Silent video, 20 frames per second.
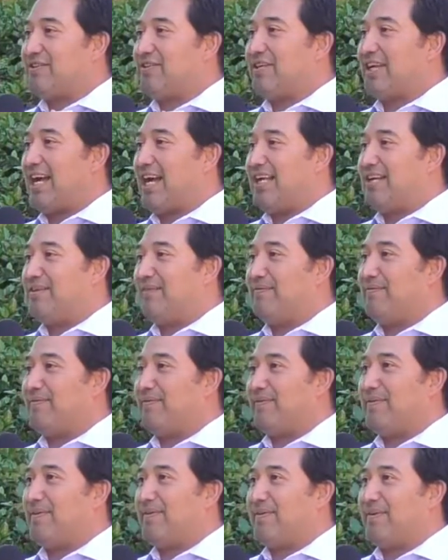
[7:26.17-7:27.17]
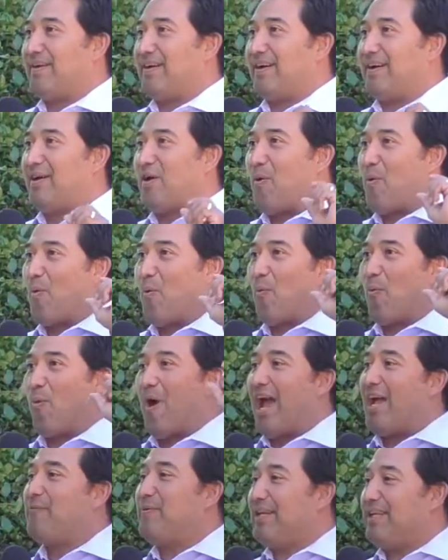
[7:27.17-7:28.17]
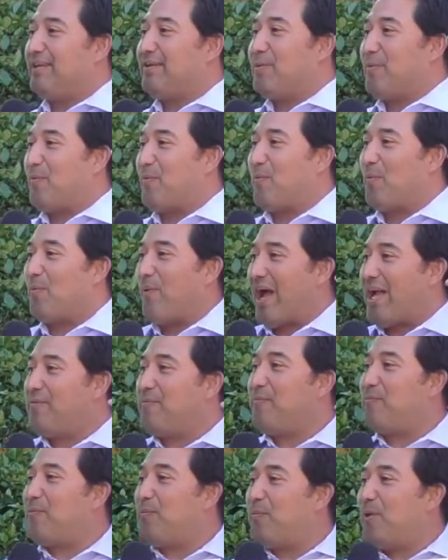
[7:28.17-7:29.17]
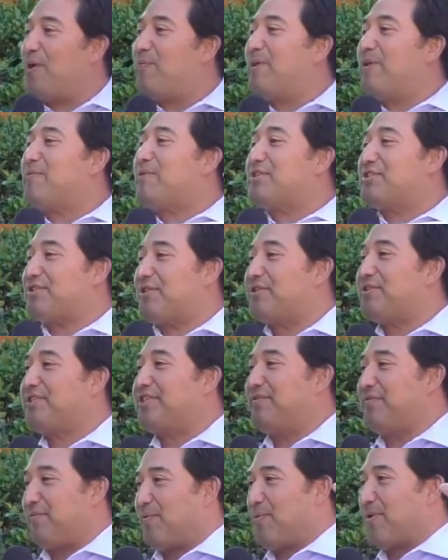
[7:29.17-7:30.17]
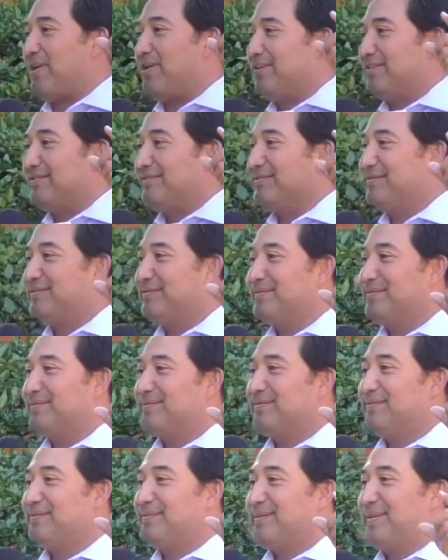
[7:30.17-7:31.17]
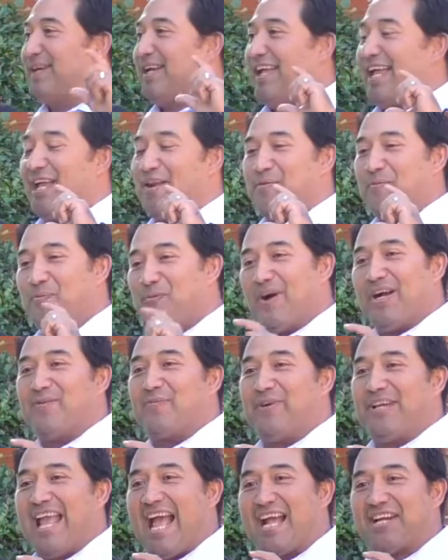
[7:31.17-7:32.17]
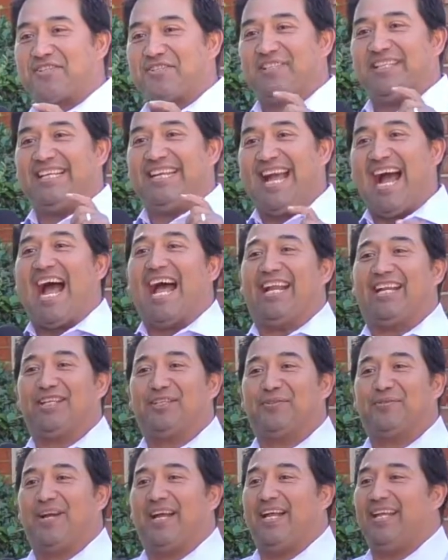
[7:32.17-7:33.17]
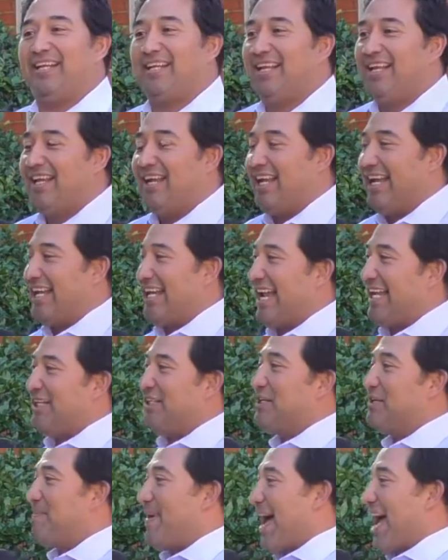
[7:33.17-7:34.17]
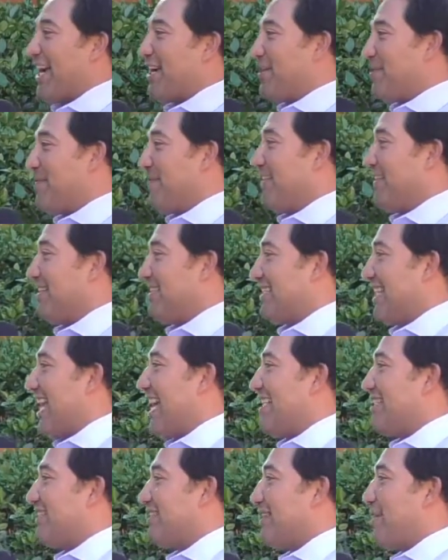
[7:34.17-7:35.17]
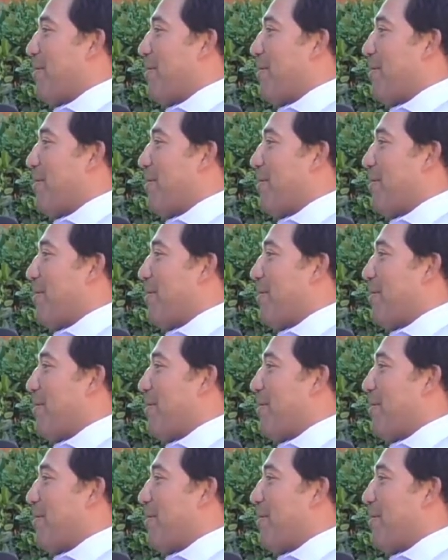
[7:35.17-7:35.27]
on kind of what we were searching for and what we actually got, right? And I look back over these last